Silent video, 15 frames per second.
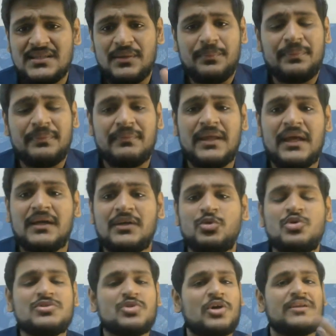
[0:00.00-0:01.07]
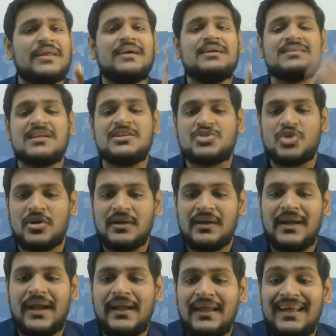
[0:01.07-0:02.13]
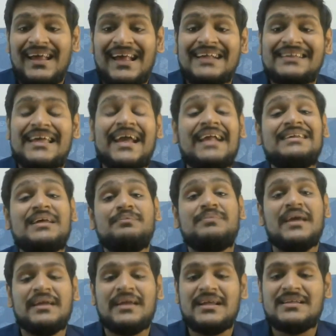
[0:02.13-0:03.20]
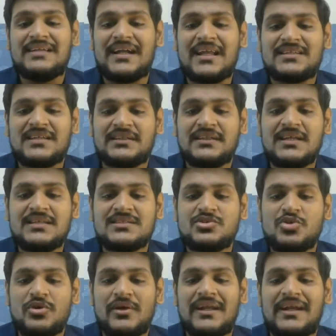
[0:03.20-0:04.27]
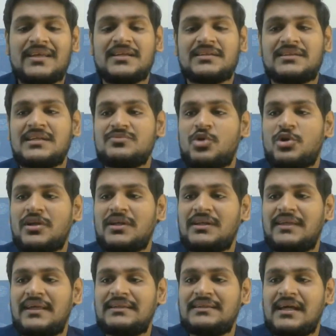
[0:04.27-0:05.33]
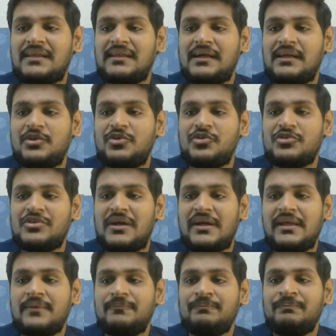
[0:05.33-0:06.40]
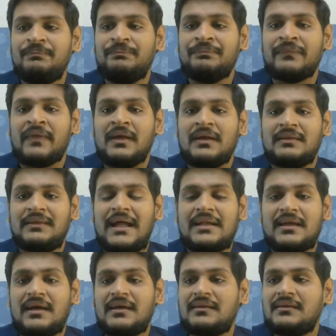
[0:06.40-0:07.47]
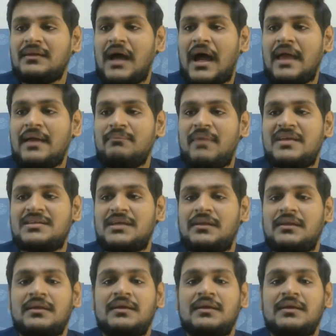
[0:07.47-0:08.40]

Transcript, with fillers: uh, take a notes or take a screenshot. Right. Second subject is data structures. So in data structures what are the things are there you need to study that I mentioned.